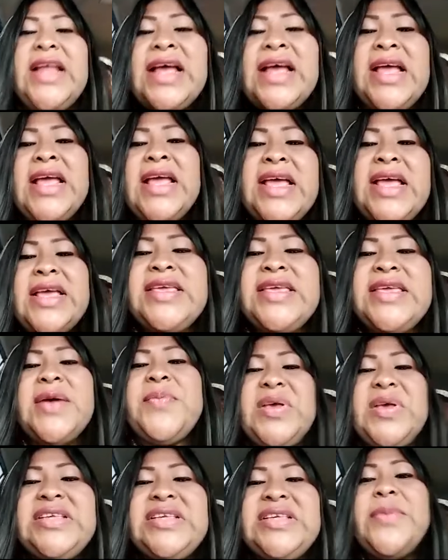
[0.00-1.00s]
that we
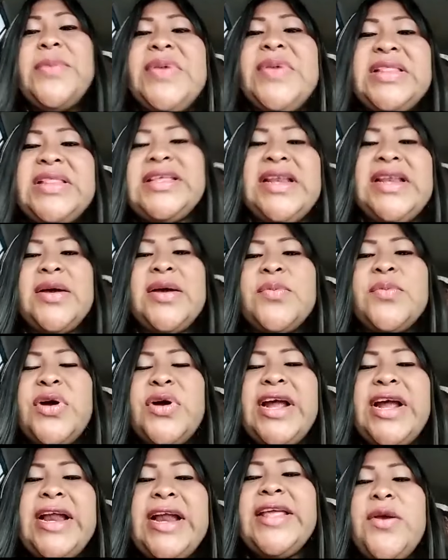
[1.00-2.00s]
depend on as
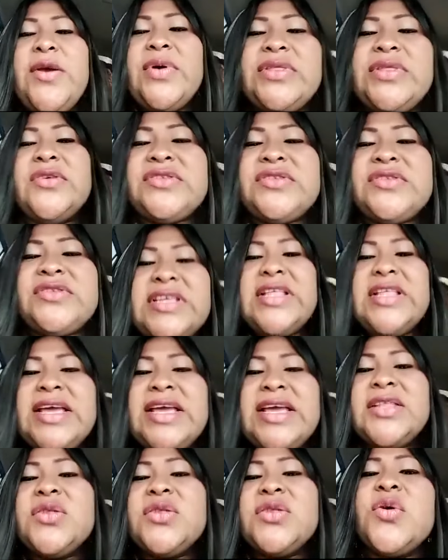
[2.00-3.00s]
Indigenous people,
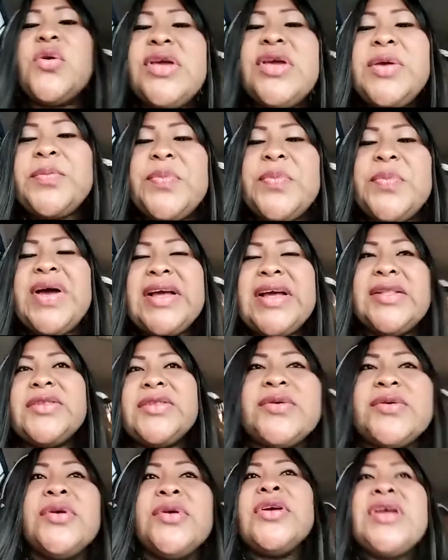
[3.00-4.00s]
especially women.
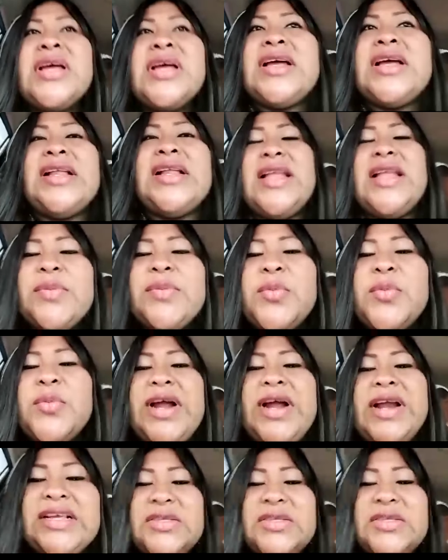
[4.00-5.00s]
When
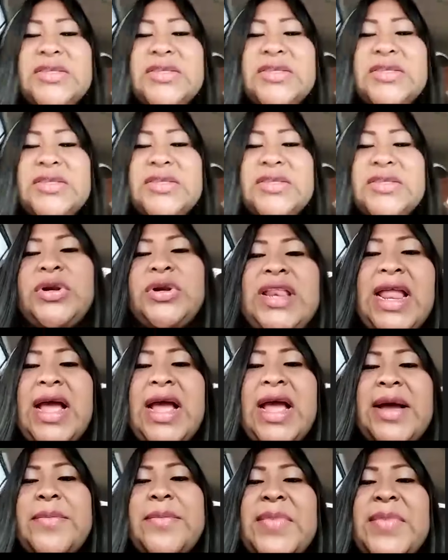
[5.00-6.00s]
this impact
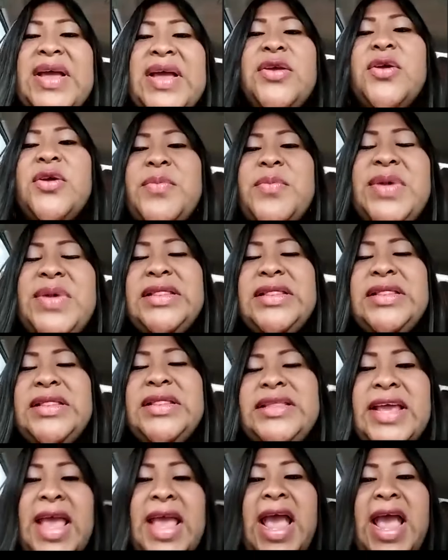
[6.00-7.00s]
comes,
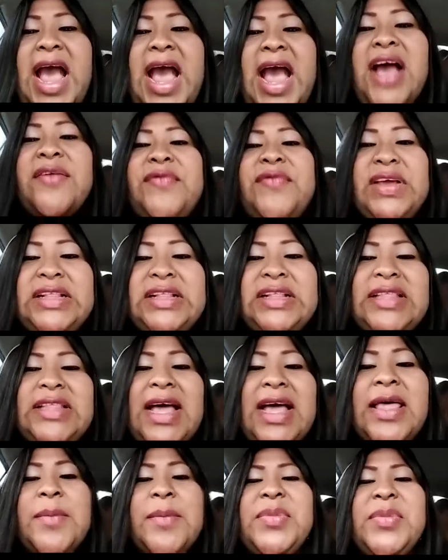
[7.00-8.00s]

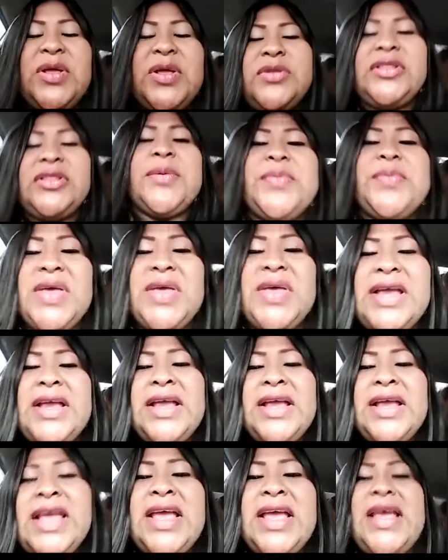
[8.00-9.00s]
women
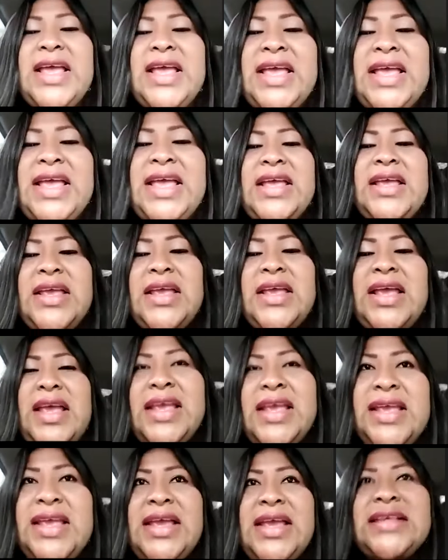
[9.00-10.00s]
are the
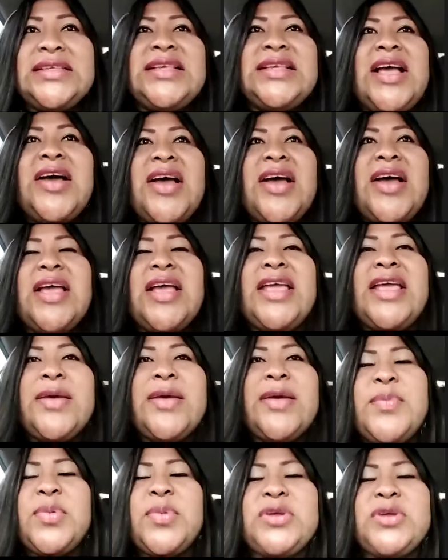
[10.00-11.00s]
ones that are being affected
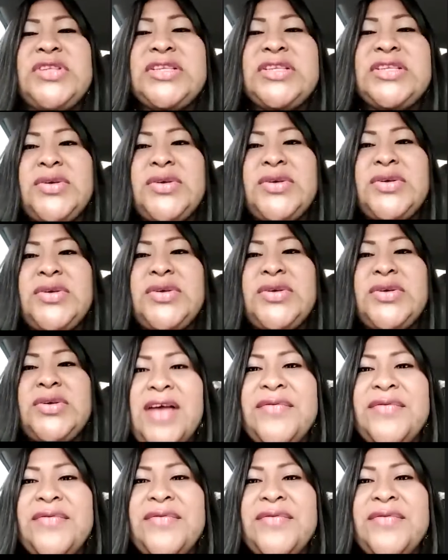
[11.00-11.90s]
the most.